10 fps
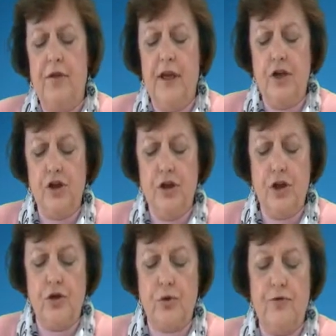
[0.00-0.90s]
These
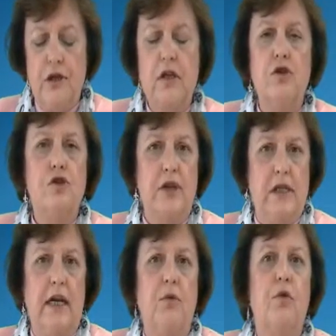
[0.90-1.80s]
Judicial Review Social
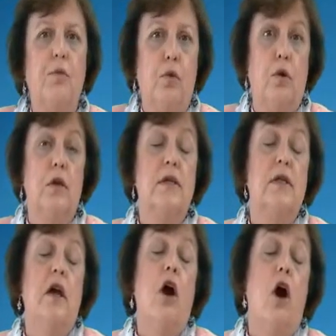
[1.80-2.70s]
Study
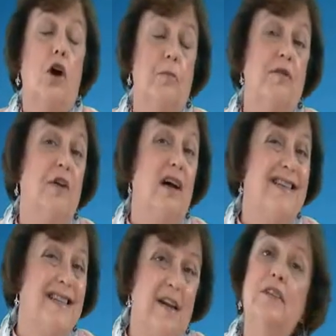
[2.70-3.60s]
reports are to be
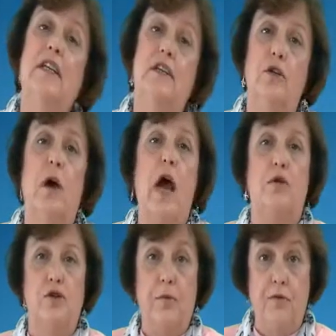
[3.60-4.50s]
filed 72
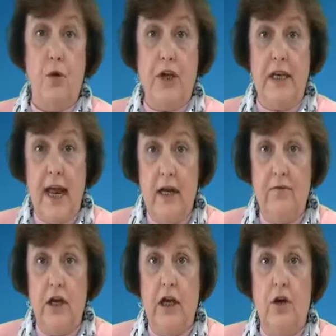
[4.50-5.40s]
hours before the date
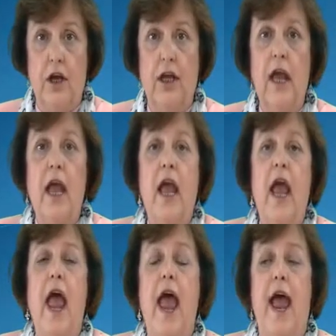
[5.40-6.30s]
of the hearing
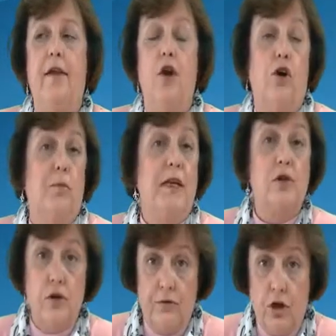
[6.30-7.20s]
and are to be
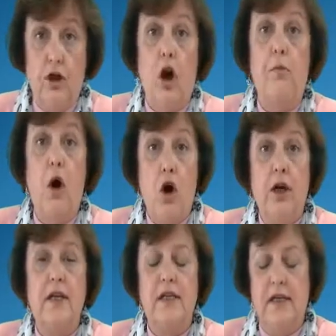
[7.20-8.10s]
served on all
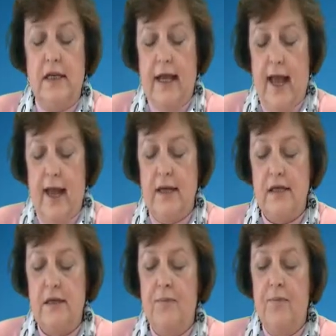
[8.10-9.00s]
parties to the
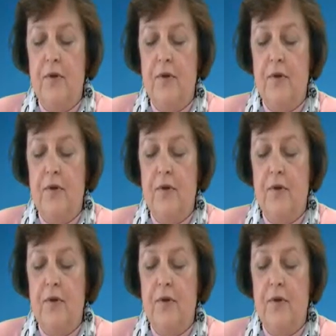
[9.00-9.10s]
case.